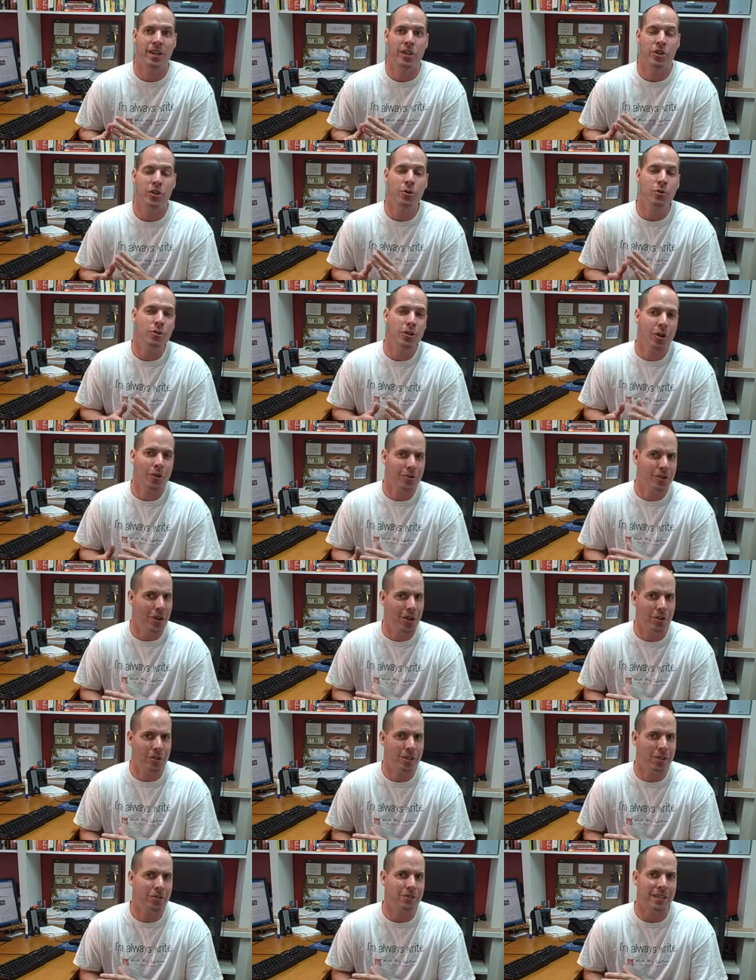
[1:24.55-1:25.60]
You don't
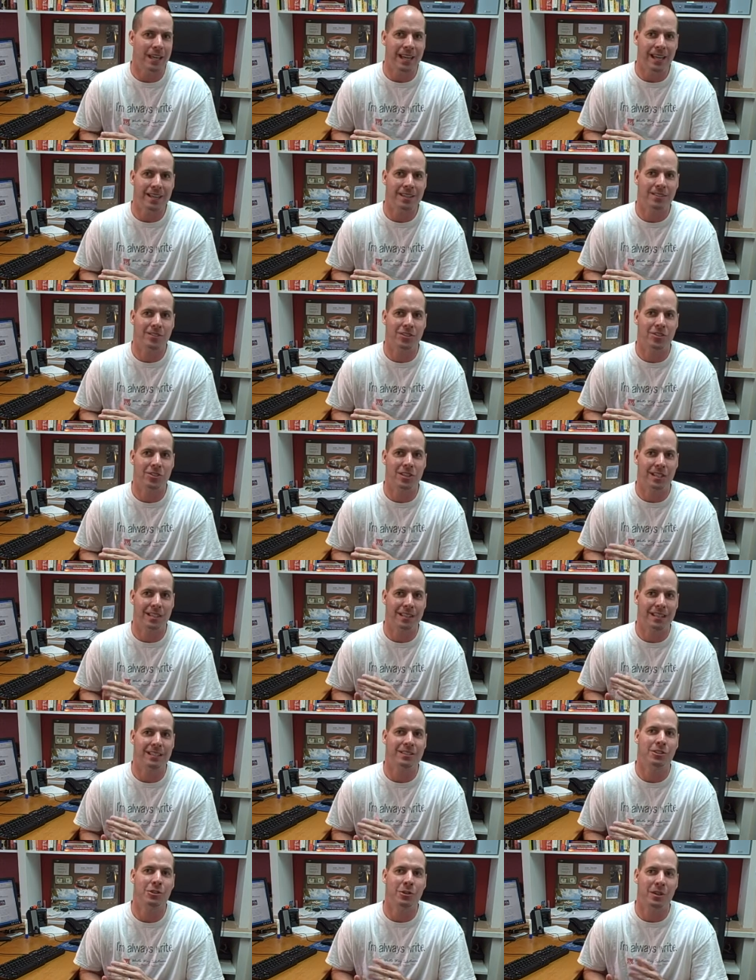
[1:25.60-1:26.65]
know those answers
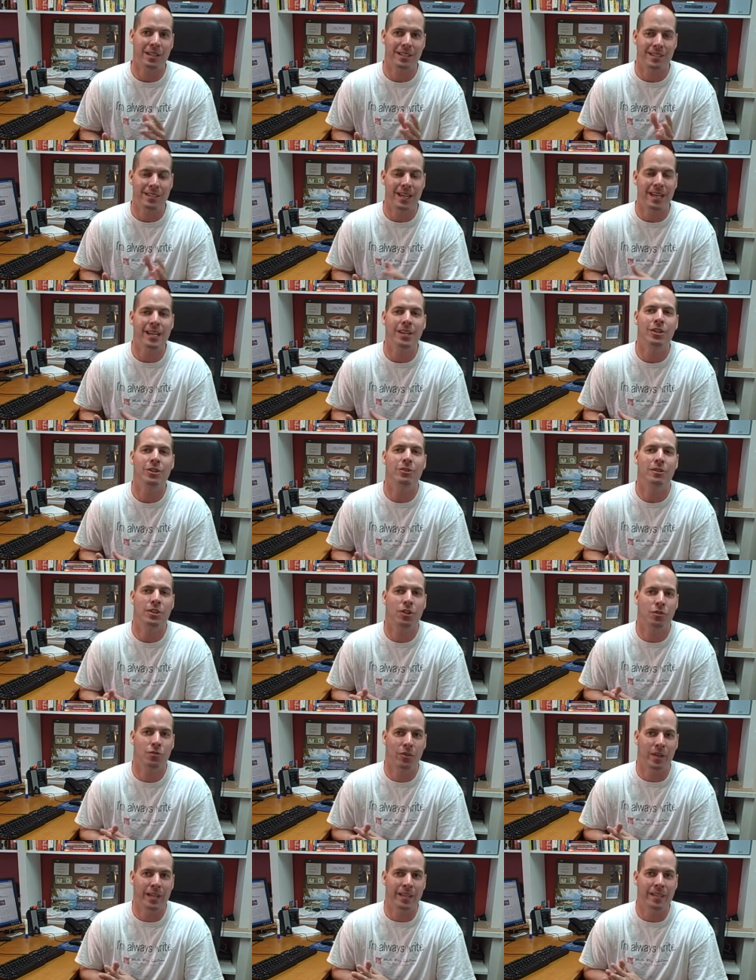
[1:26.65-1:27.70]
unless you continue
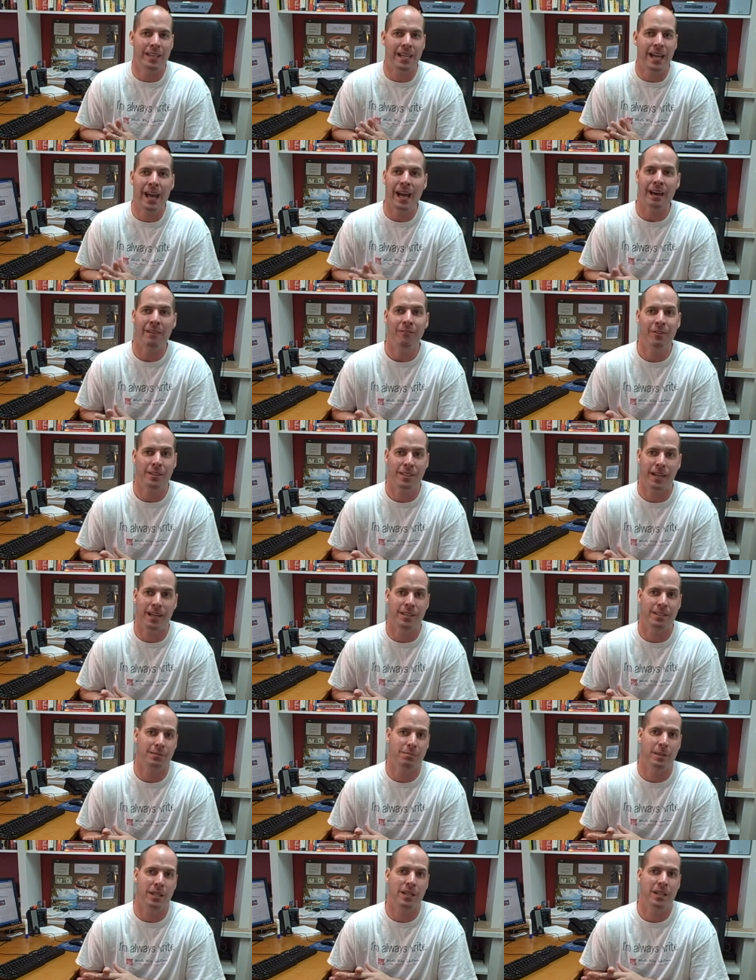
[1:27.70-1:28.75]
to read the
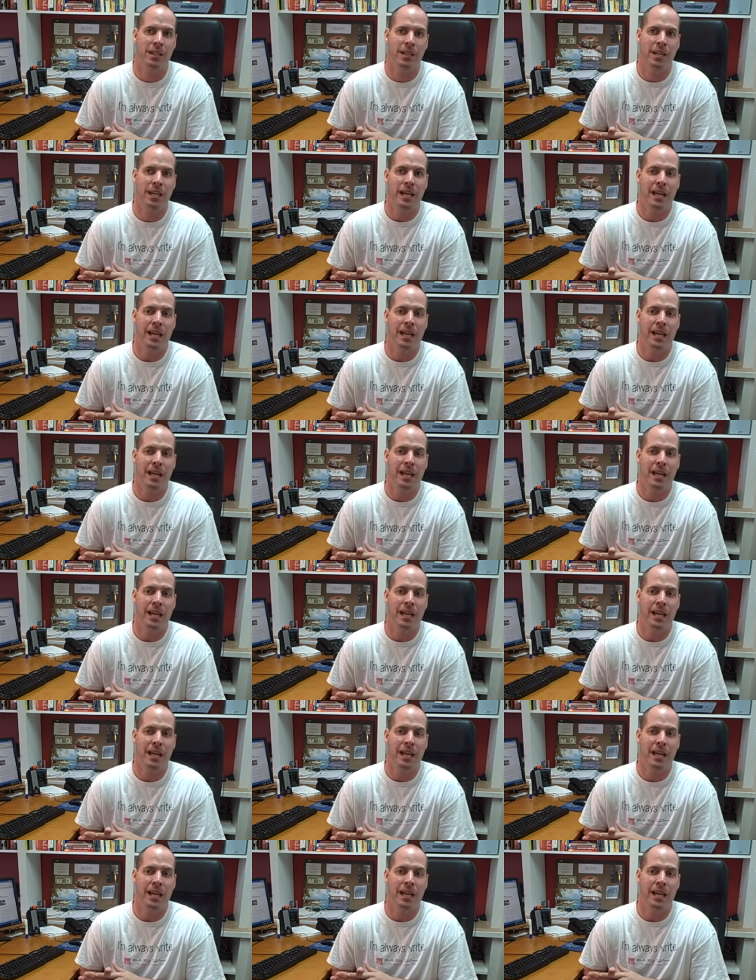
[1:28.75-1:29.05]
advertisement.